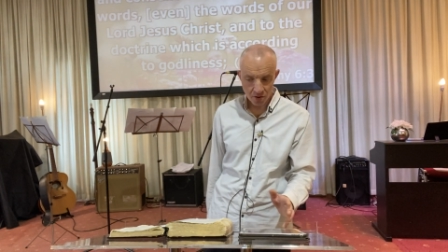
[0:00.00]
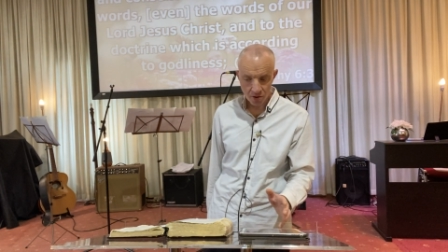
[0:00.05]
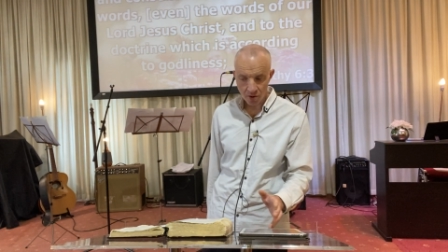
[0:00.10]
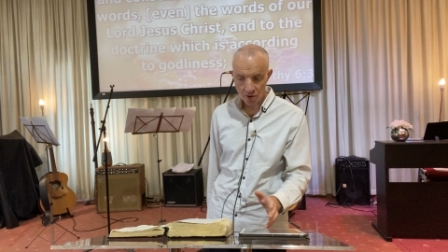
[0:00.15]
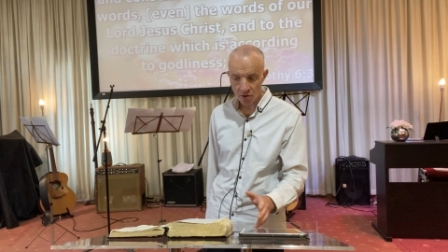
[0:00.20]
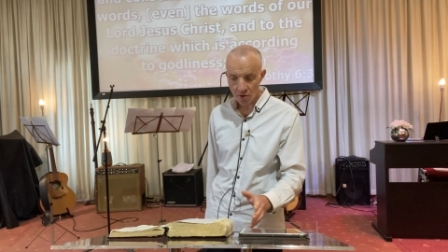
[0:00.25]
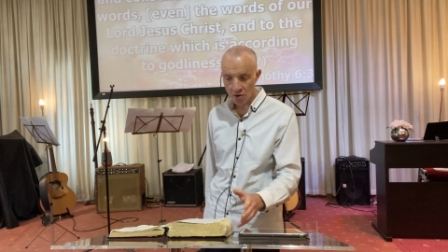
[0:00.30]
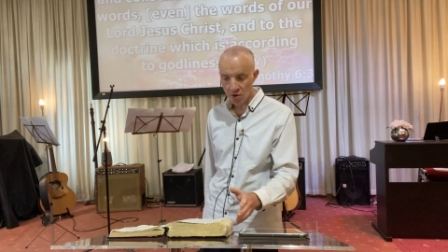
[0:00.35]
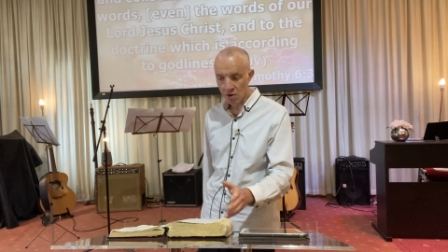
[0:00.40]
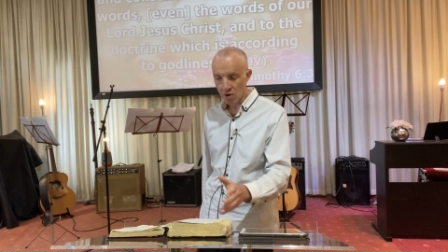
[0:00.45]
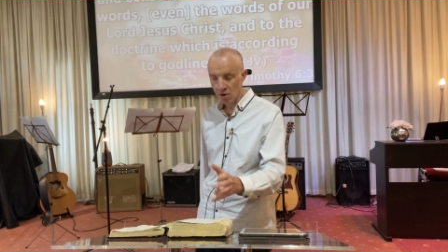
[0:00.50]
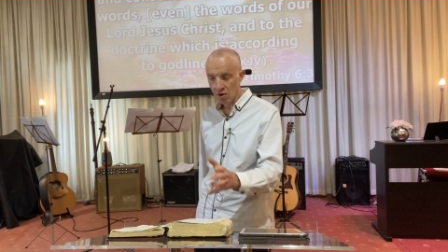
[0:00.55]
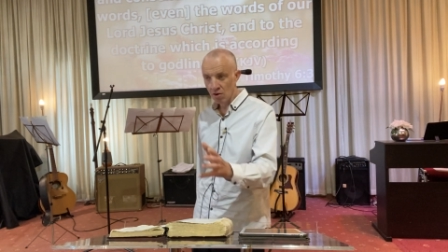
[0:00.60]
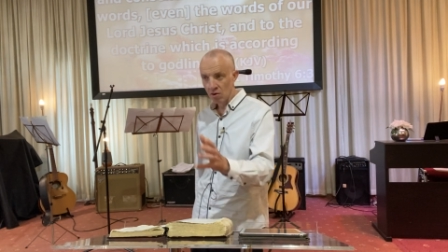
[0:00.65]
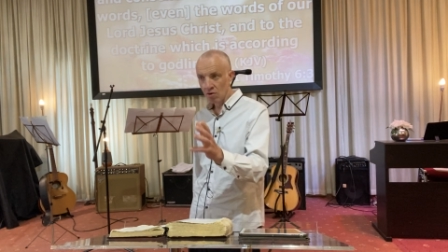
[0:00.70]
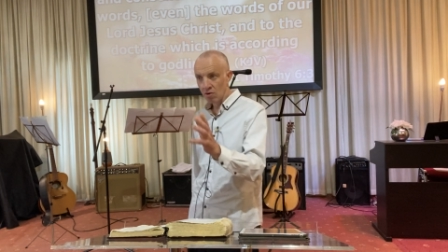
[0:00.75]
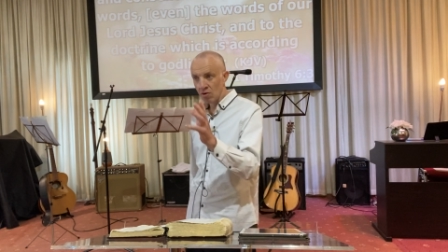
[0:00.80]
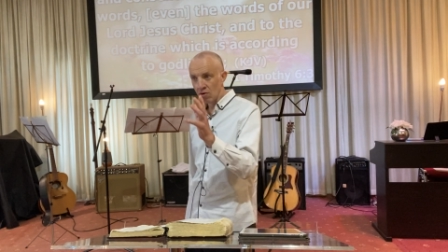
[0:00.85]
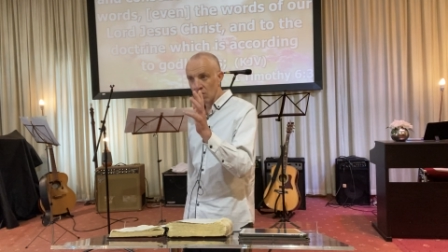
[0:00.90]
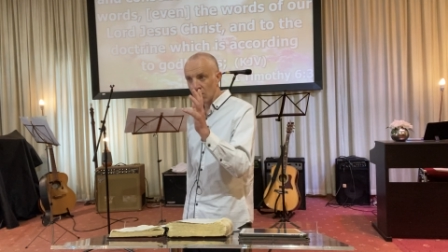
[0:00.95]
to
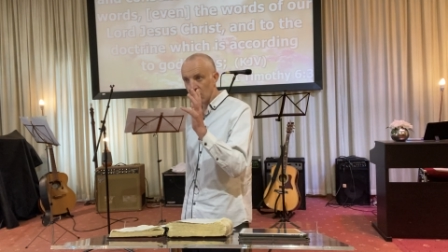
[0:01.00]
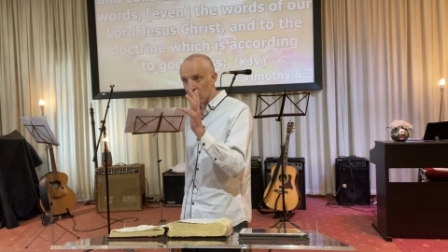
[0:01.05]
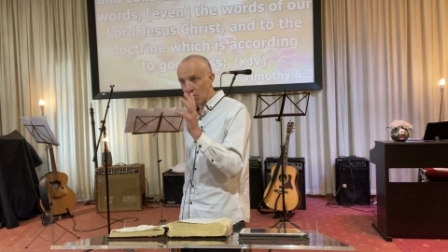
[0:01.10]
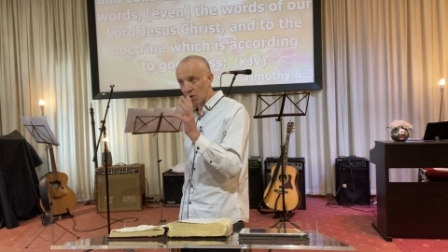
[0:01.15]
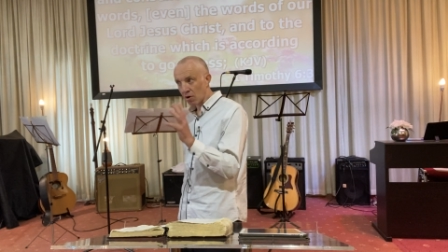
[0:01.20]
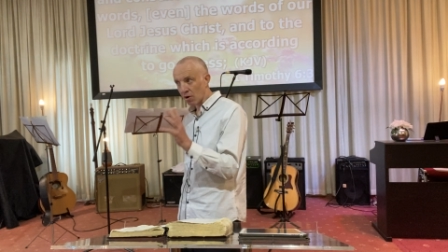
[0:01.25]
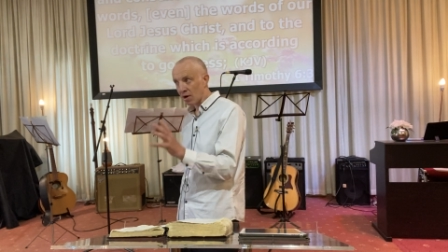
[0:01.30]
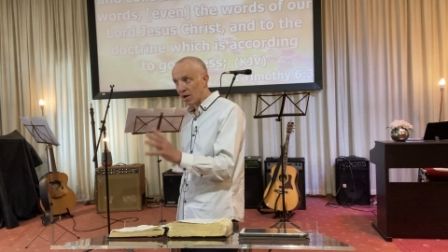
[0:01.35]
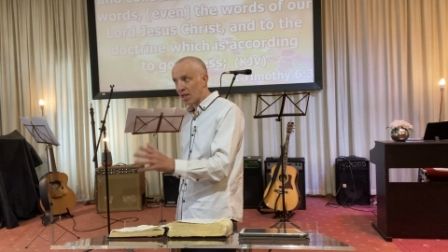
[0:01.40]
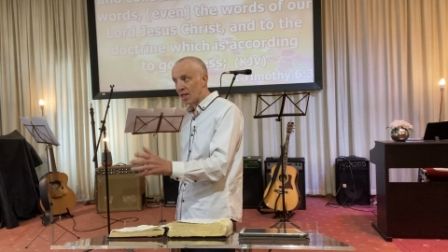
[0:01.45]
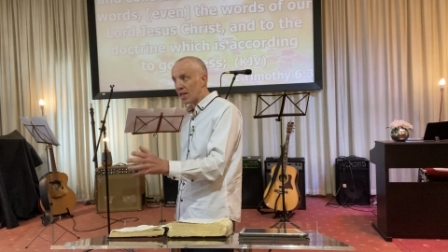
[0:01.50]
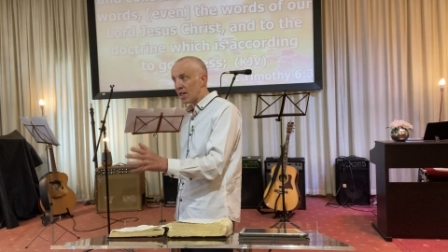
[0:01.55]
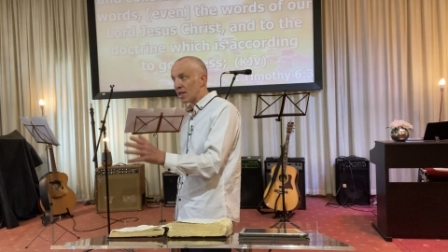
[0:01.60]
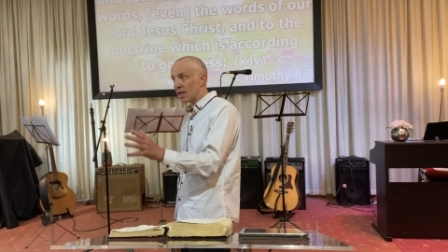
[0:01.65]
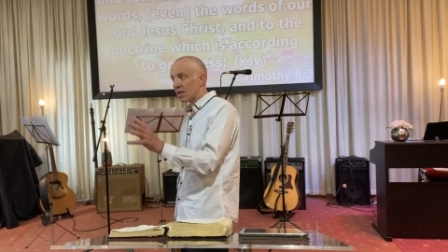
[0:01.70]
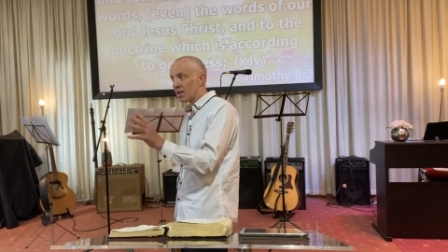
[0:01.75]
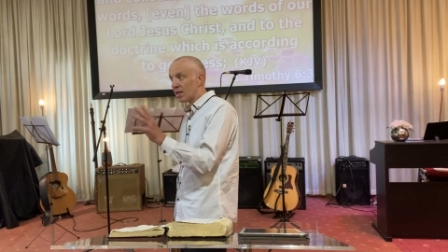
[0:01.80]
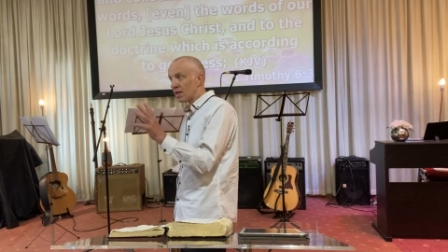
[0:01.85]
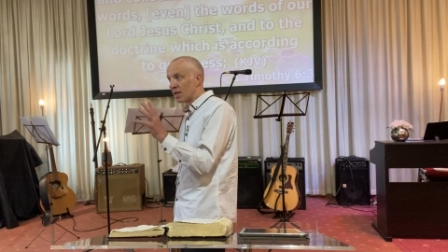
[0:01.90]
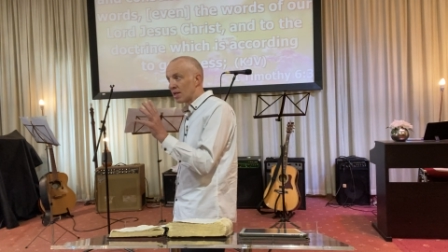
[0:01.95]
godly
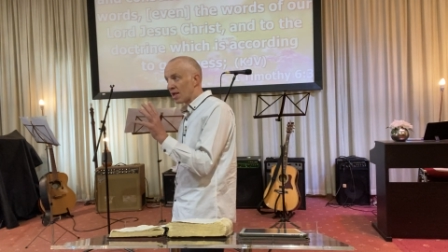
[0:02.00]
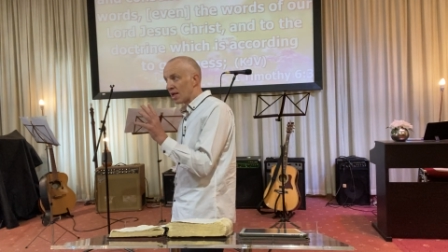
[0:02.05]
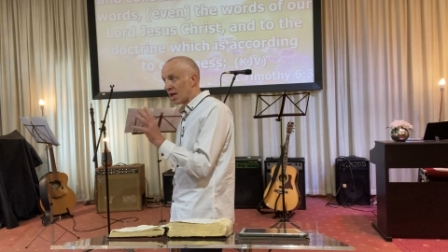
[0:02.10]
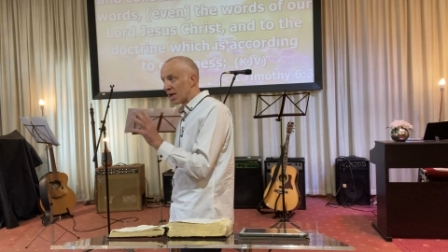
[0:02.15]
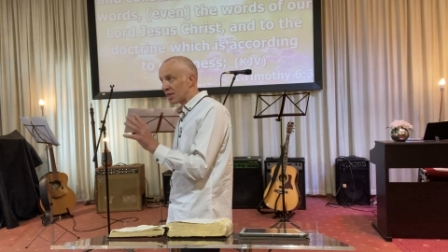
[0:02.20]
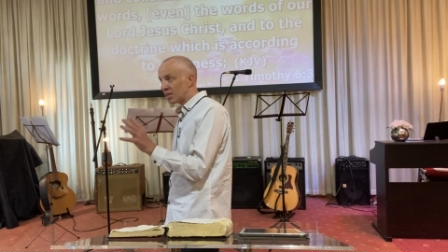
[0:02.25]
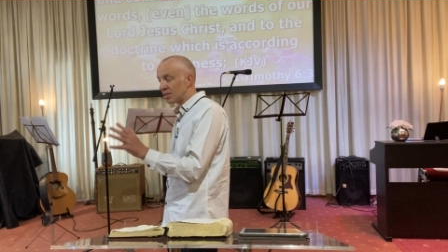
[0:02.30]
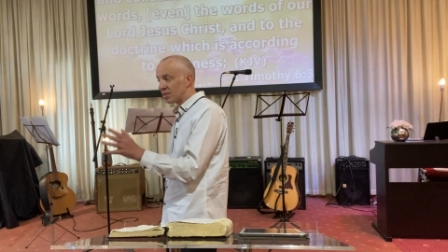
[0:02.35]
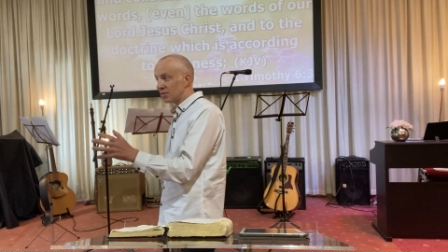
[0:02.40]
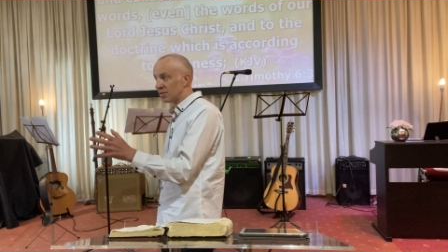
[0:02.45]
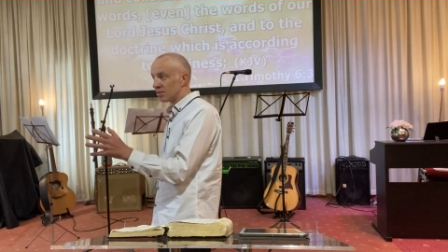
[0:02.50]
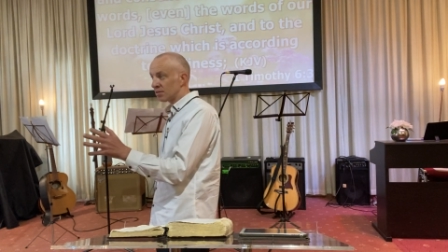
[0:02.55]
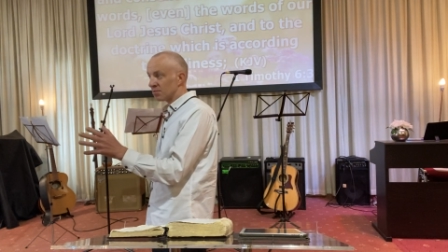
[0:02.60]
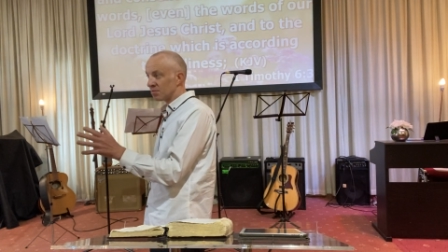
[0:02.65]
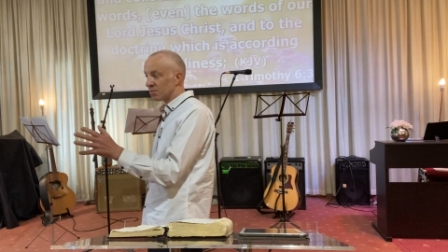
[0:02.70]
actions.